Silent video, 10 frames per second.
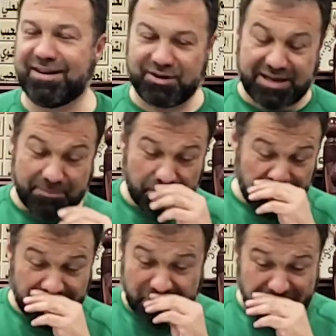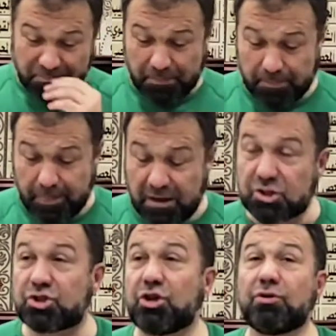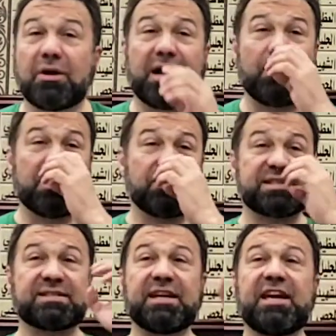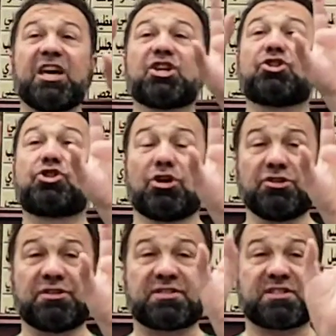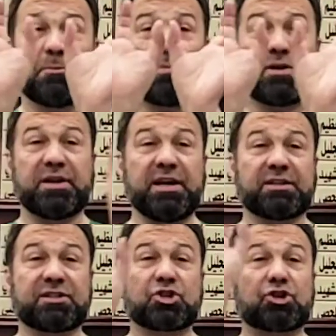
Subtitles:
Okay. So I was saying, don't separate